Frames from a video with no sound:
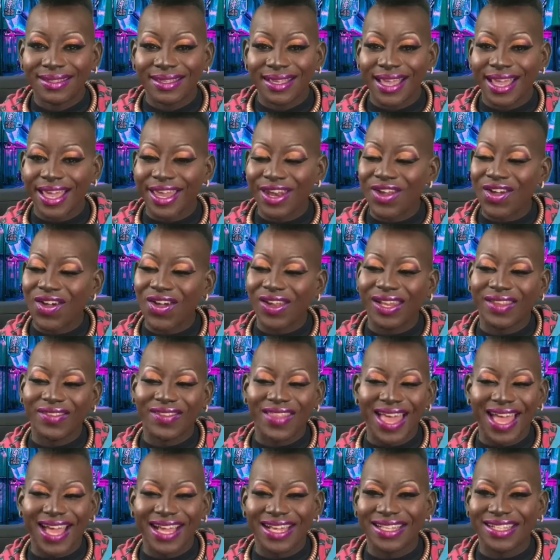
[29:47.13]
and all of
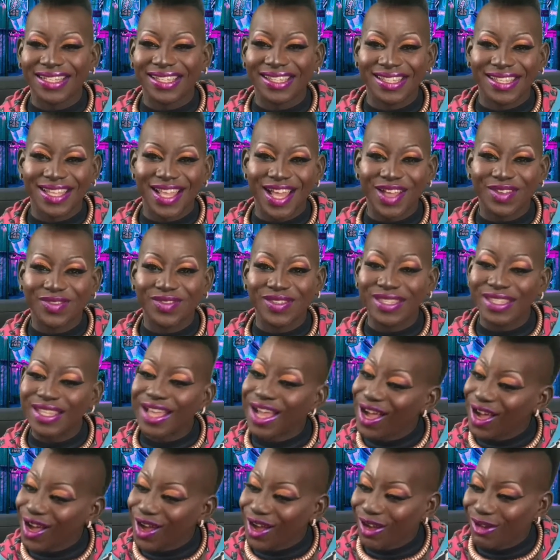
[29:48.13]
that good stuff.
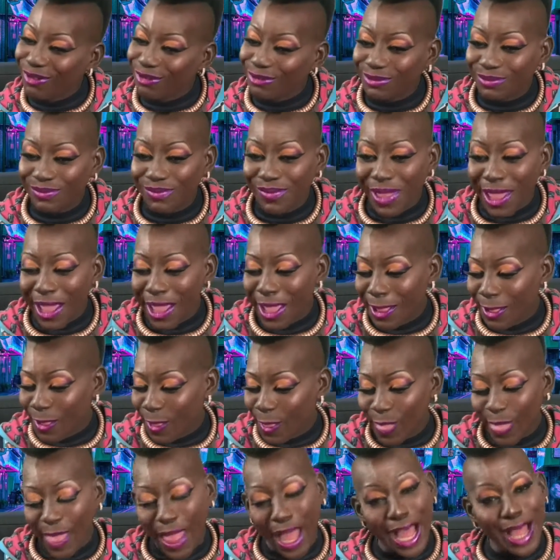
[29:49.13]
So
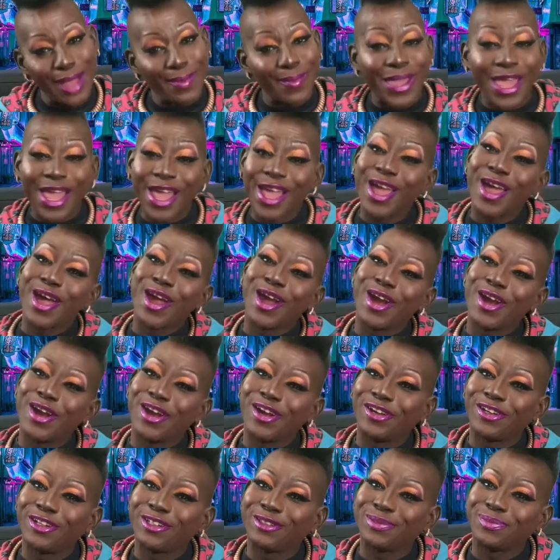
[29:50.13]
I'm
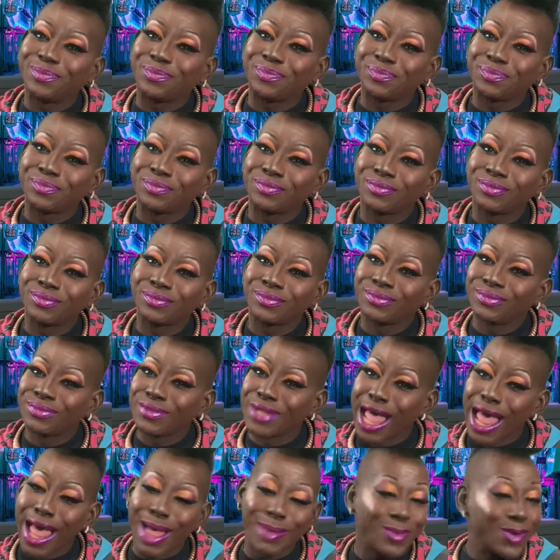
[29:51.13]
here,
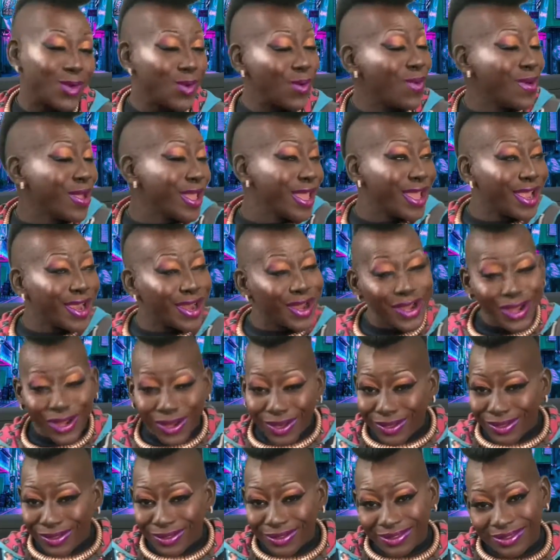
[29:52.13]
I'm queer.
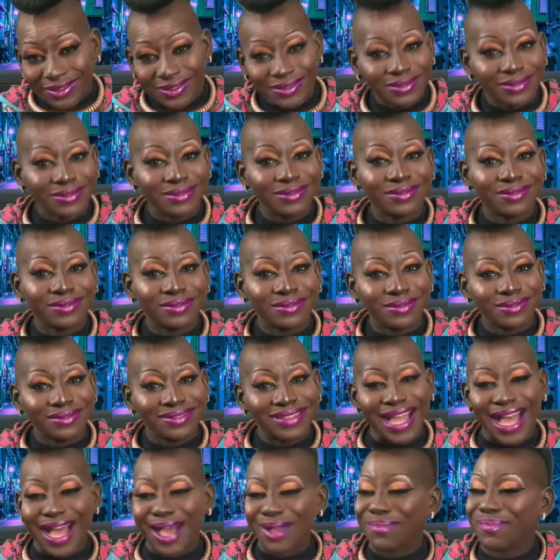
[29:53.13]

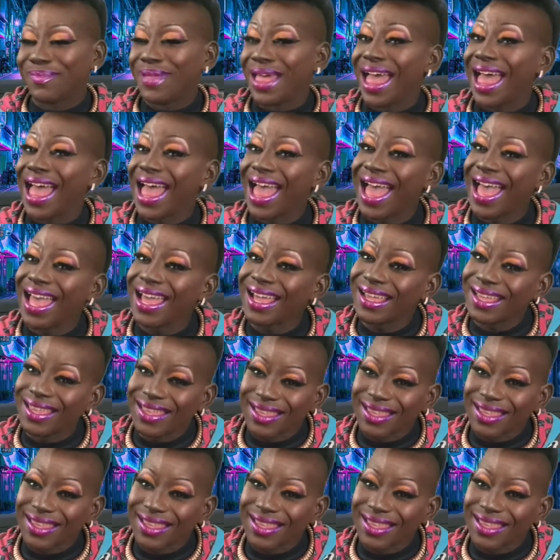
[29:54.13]
I'm back.